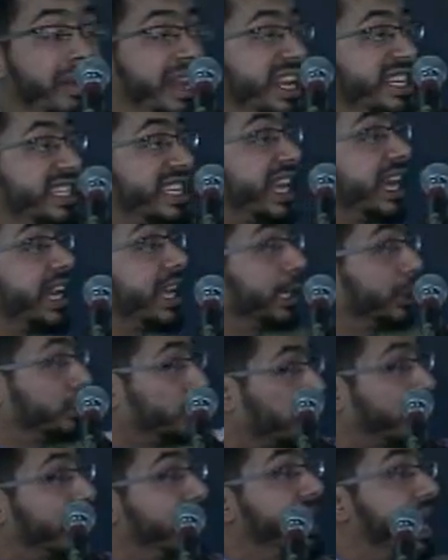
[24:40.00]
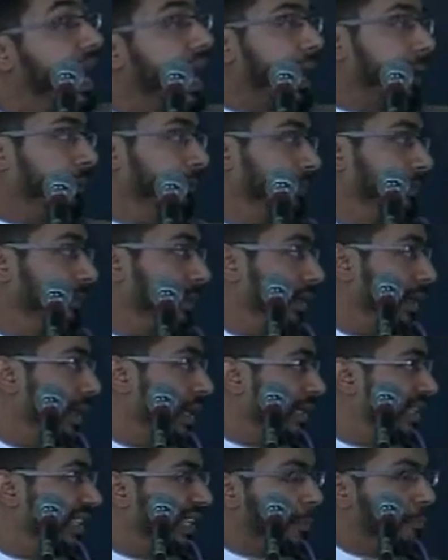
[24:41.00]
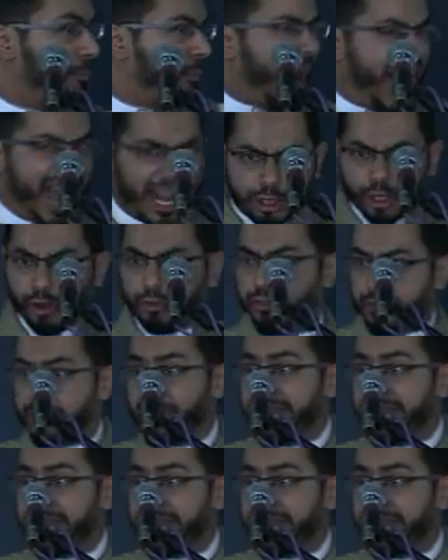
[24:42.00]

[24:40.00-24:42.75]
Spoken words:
mere jigar ke tukri hai. She's a part of